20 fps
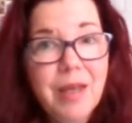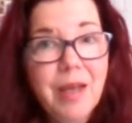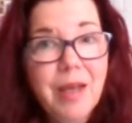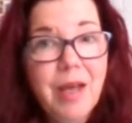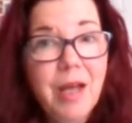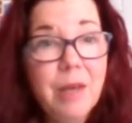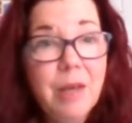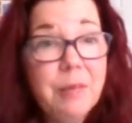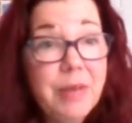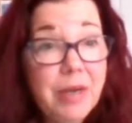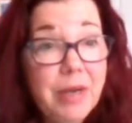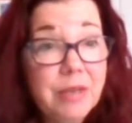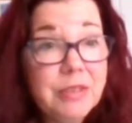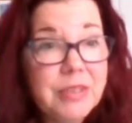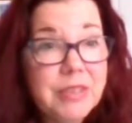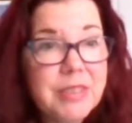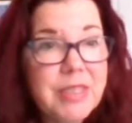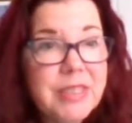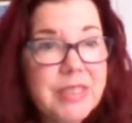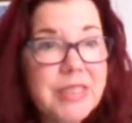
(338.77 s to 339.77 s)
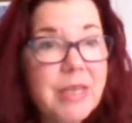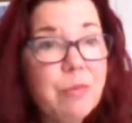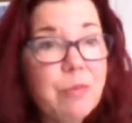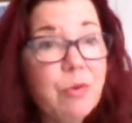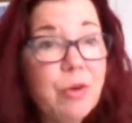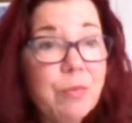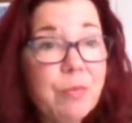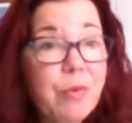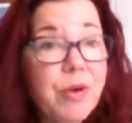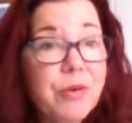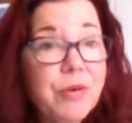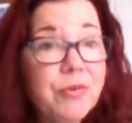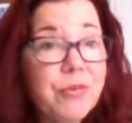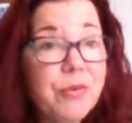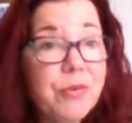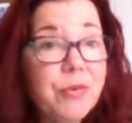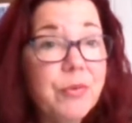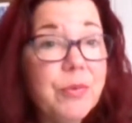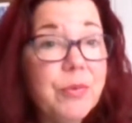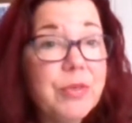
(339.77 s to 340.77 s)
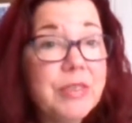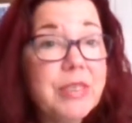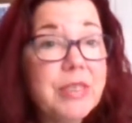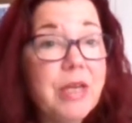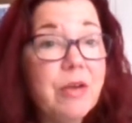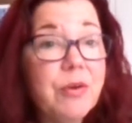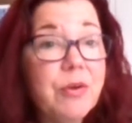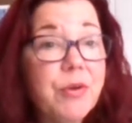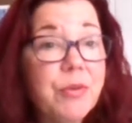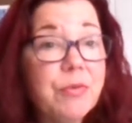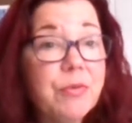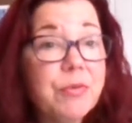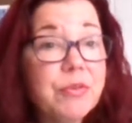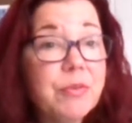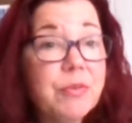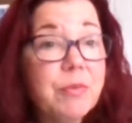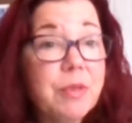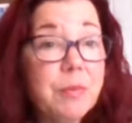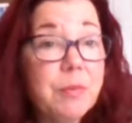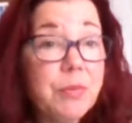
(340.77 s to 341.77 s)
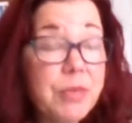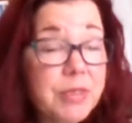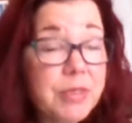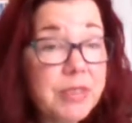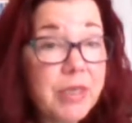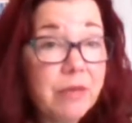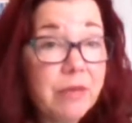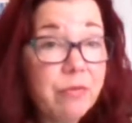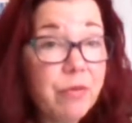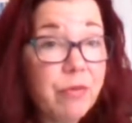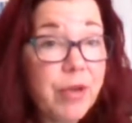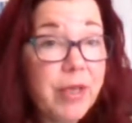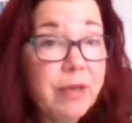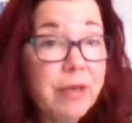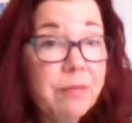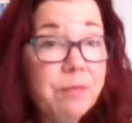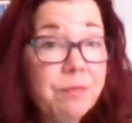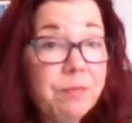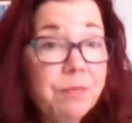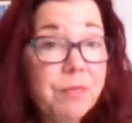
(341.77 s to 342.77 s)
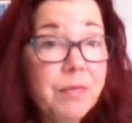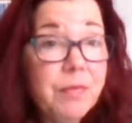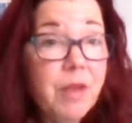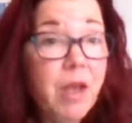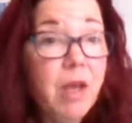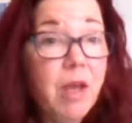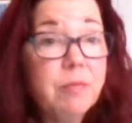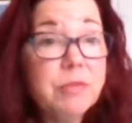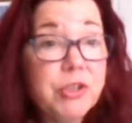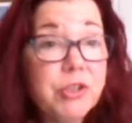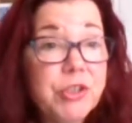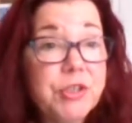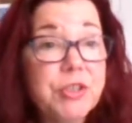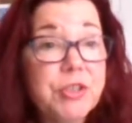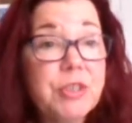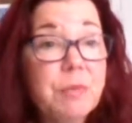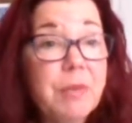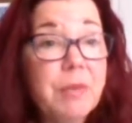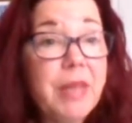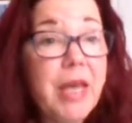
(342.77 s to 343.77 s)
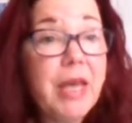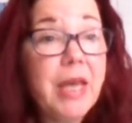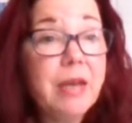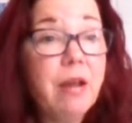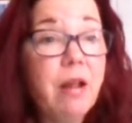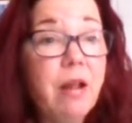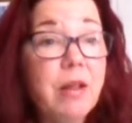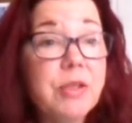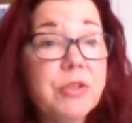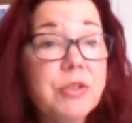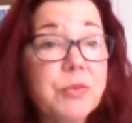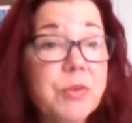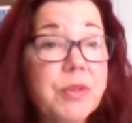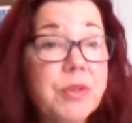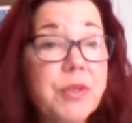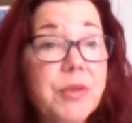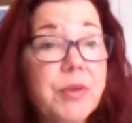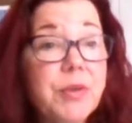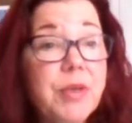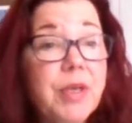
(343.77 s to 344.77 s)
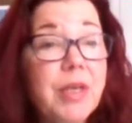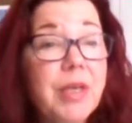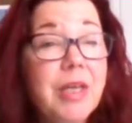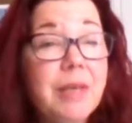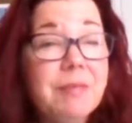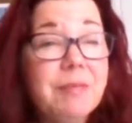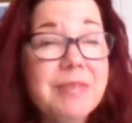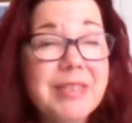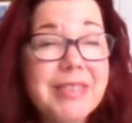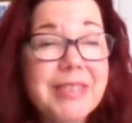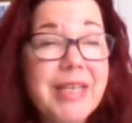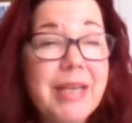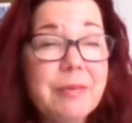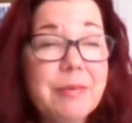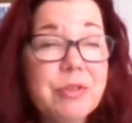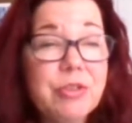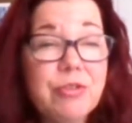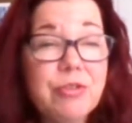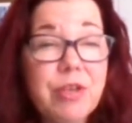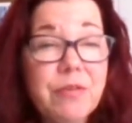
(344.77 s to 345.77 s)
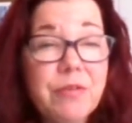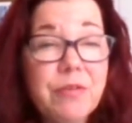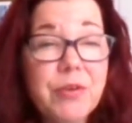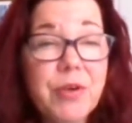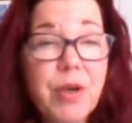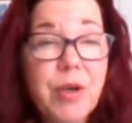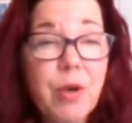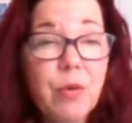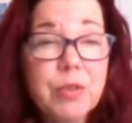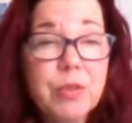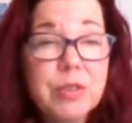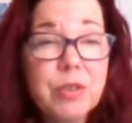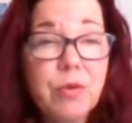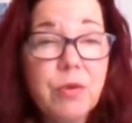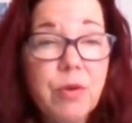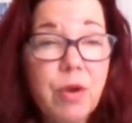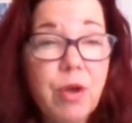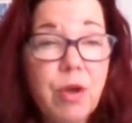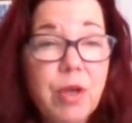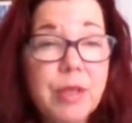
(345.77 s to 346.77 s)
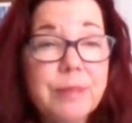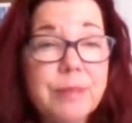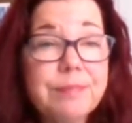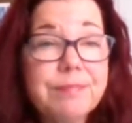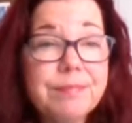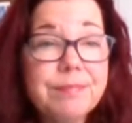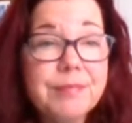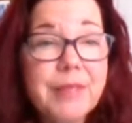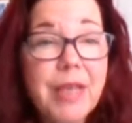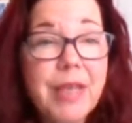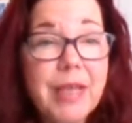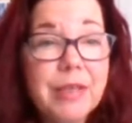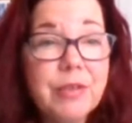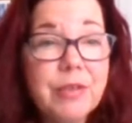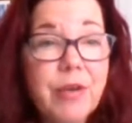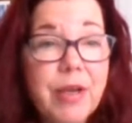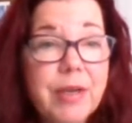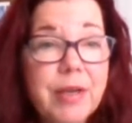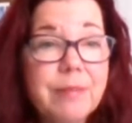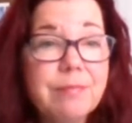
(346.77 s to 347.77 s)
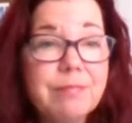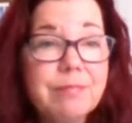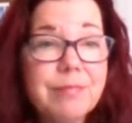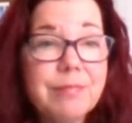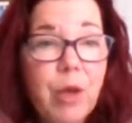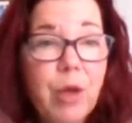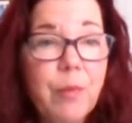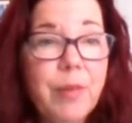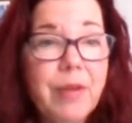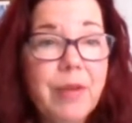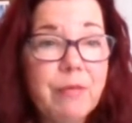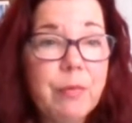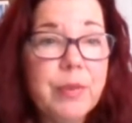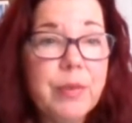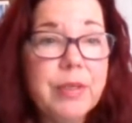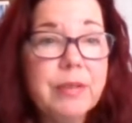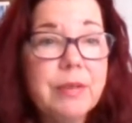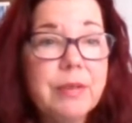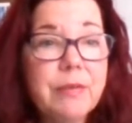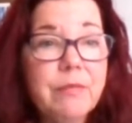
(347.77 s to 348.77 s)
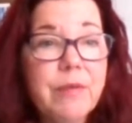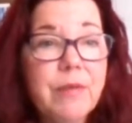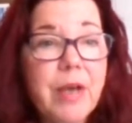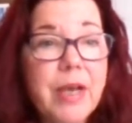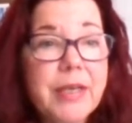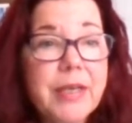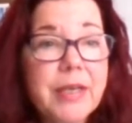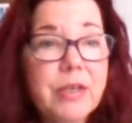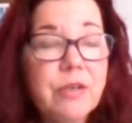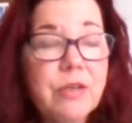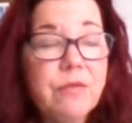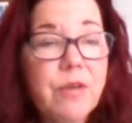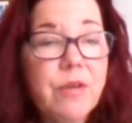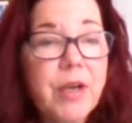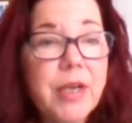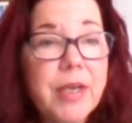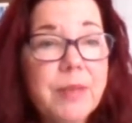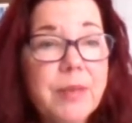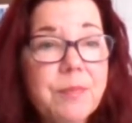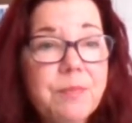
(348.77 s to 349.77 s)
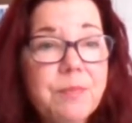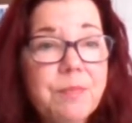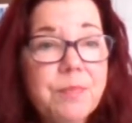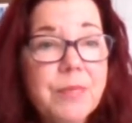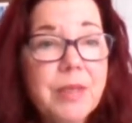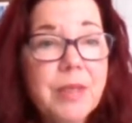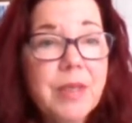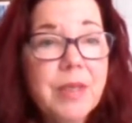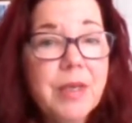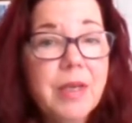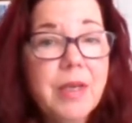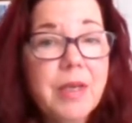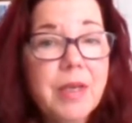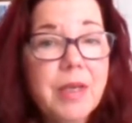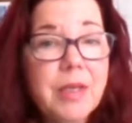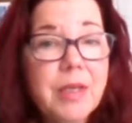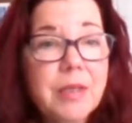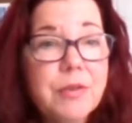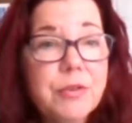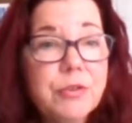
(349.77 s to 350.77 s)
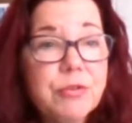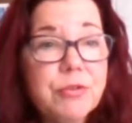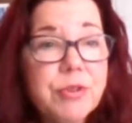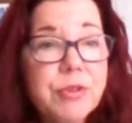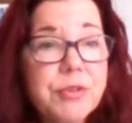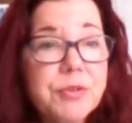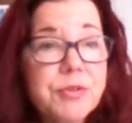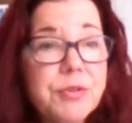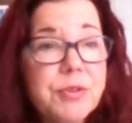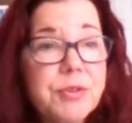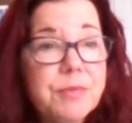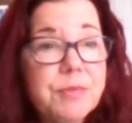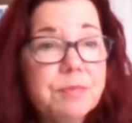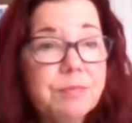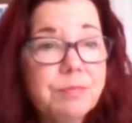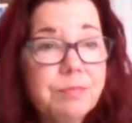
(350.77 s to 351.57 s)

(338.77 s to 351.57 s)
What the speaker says: And I'll discuss that more in part 2 because I'll go through some of the books that I've read and share some of that knowledge with you. But today we're just trying to figure out what's going on and kind of help everyone identify their triggers